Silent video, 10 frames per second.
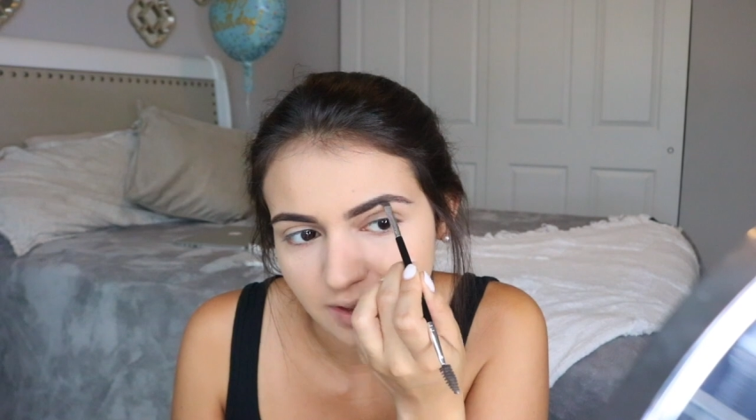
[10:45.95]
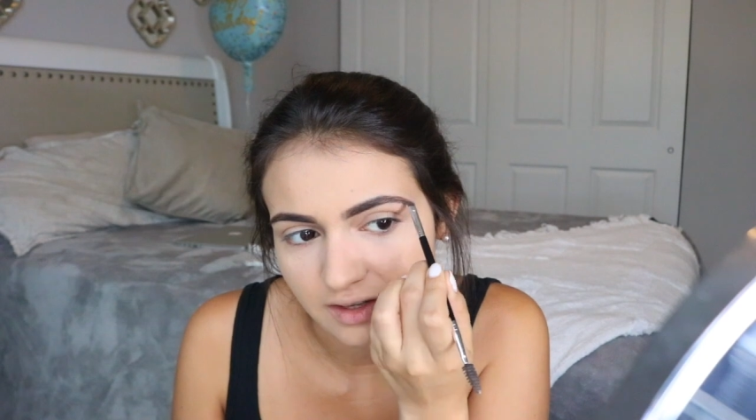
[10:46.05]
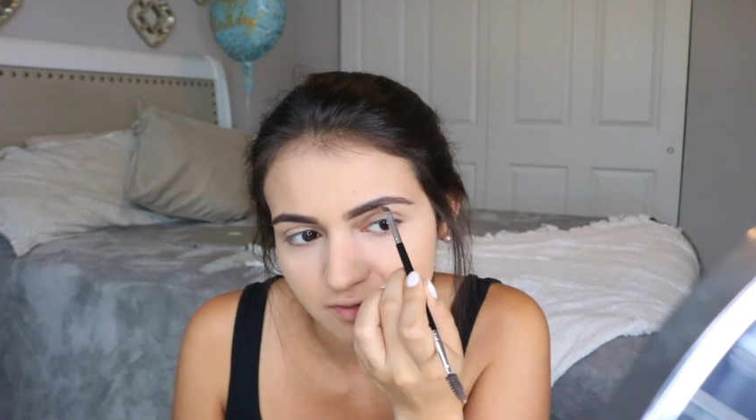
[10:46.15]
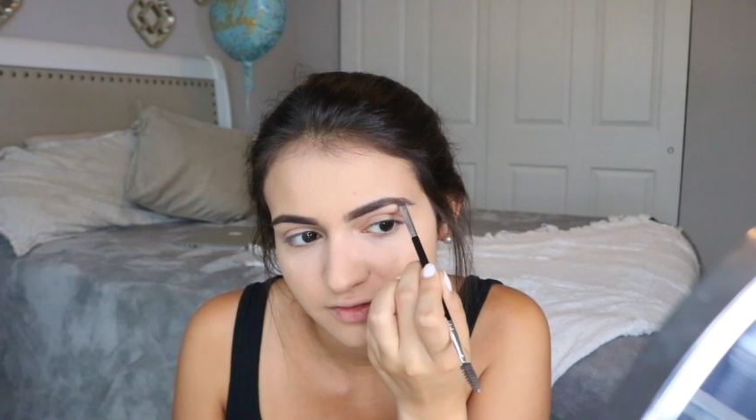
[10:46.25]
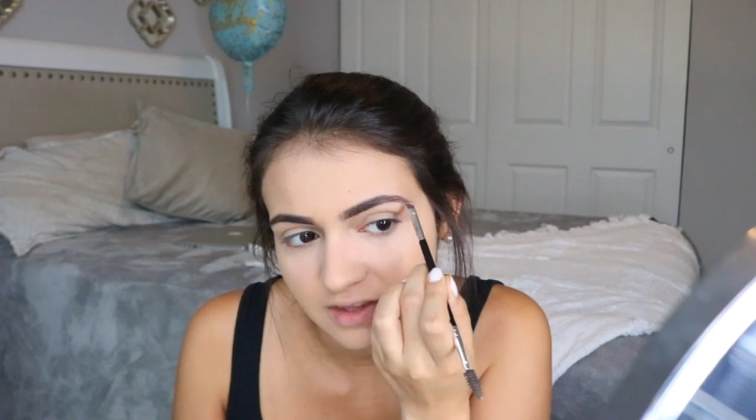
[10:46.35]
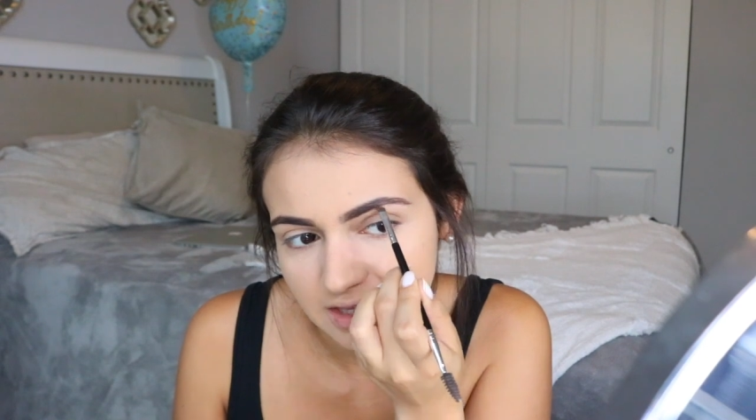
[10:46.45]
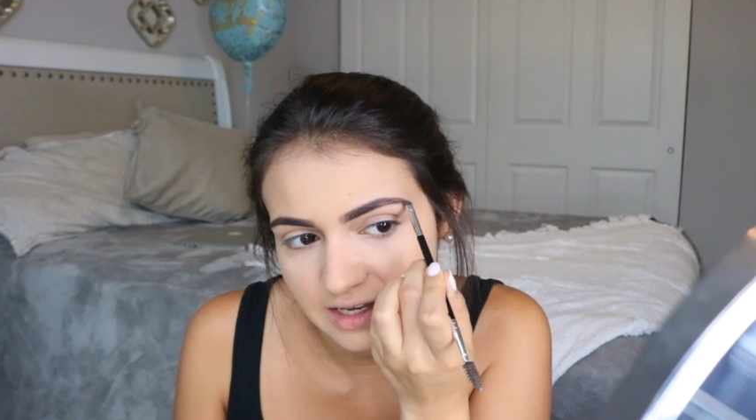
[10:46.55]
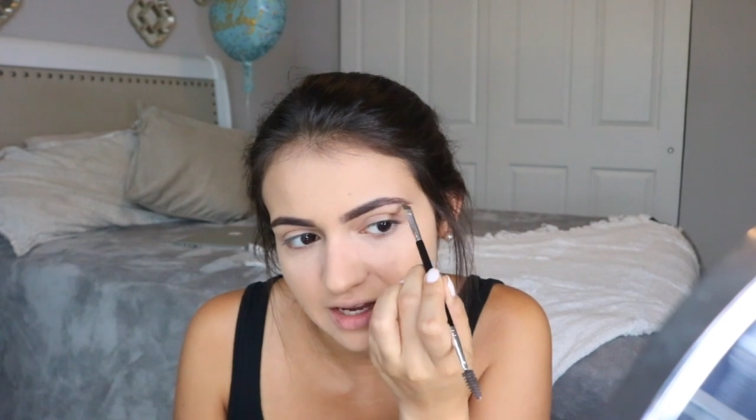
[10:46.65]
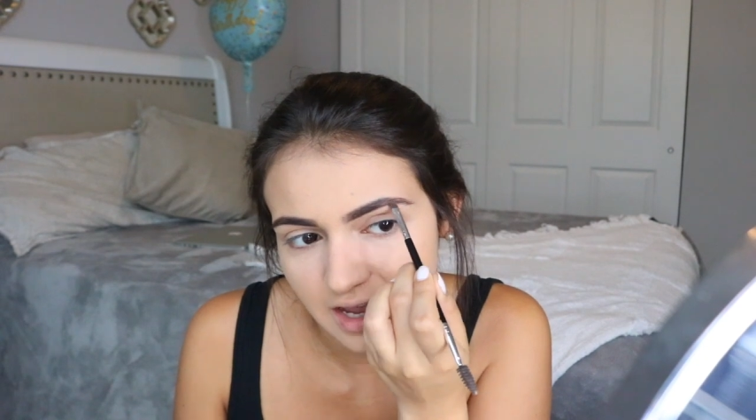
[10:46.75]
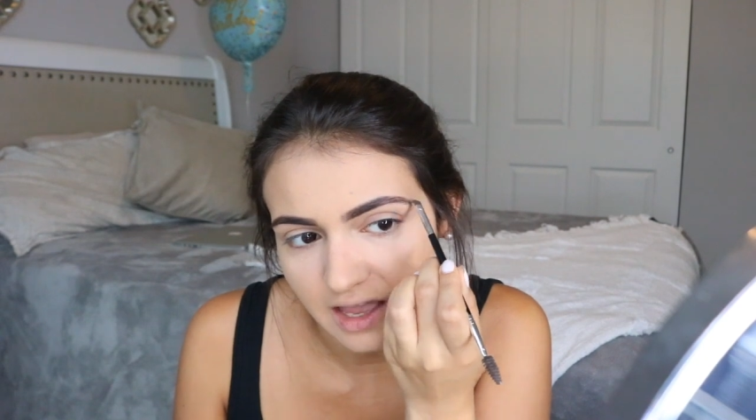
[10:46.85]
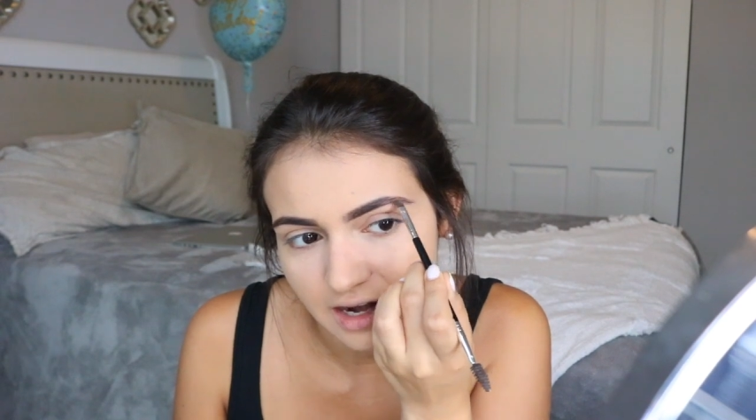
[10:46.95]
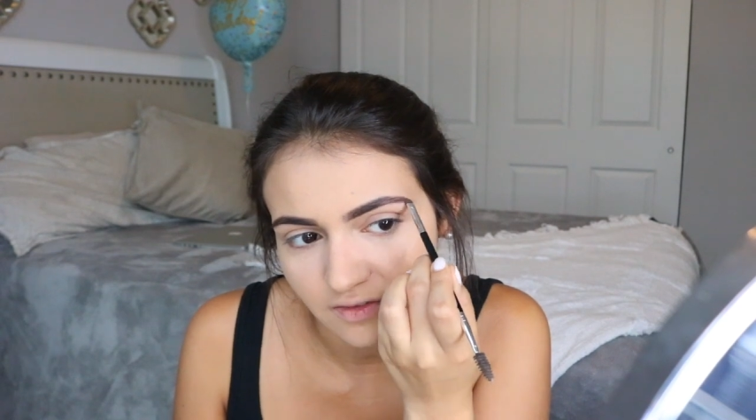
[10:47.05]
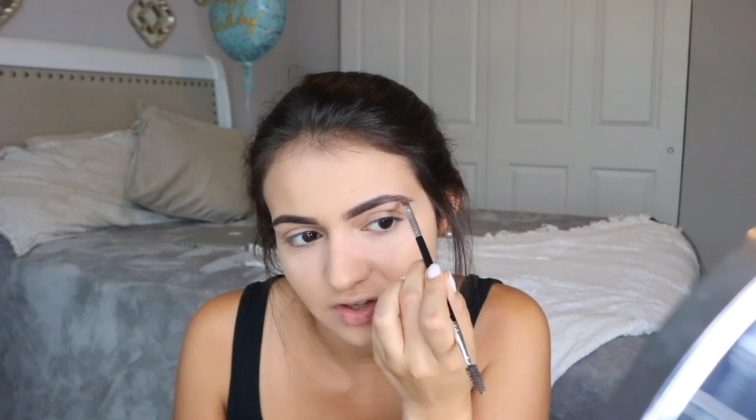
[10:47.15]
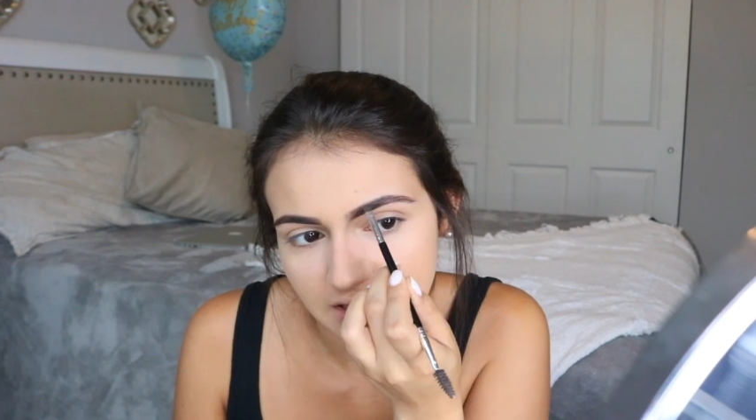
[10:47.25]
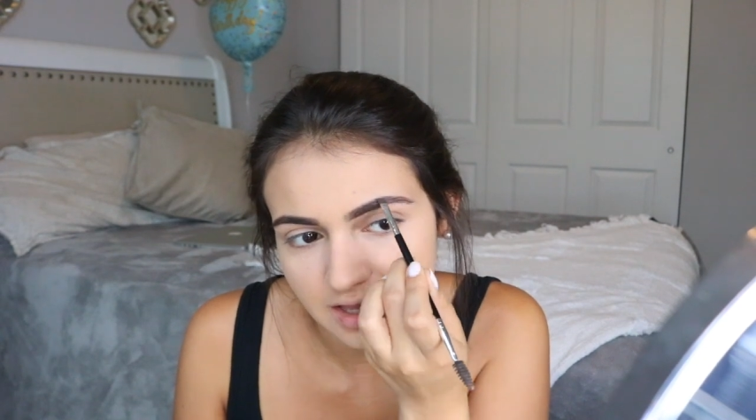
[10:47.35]
like Philly, and I
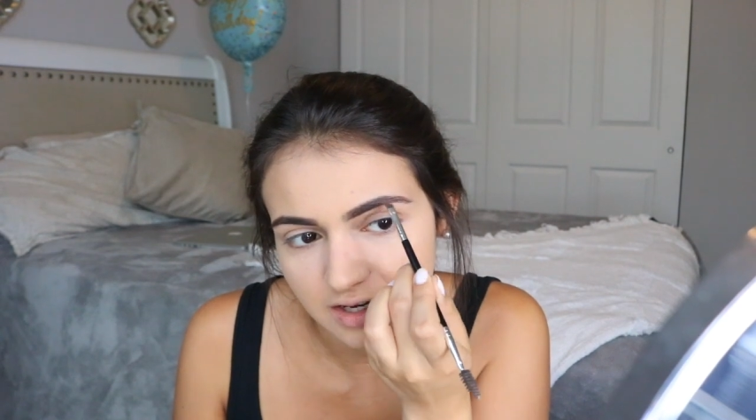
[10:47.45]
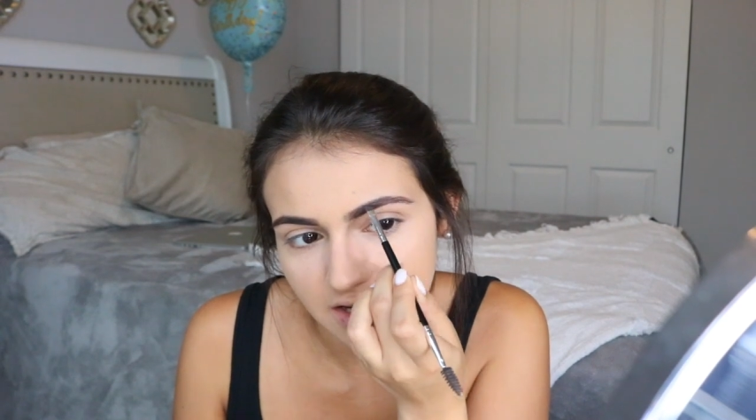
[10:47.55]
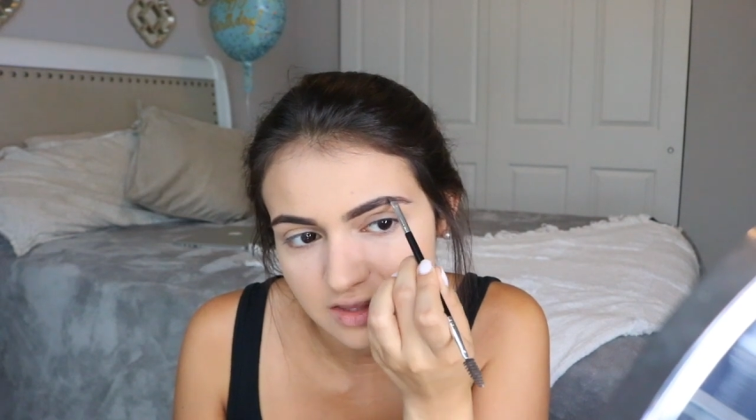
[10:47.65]
really like her.